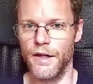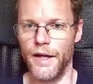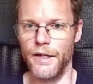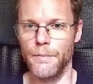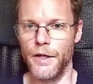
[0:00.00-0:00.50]

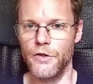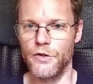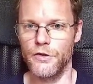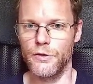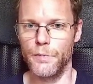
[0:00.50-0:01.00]
animation
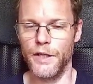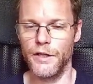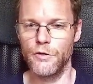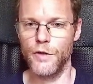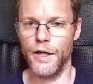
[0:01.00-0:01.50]

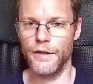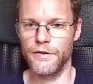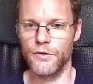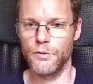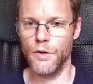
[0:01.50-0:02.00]
speed reacts
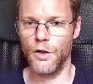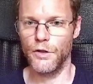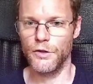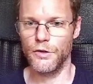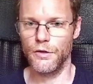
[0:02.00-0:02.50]
to
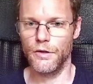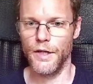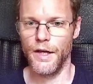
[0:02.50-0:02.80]
audio,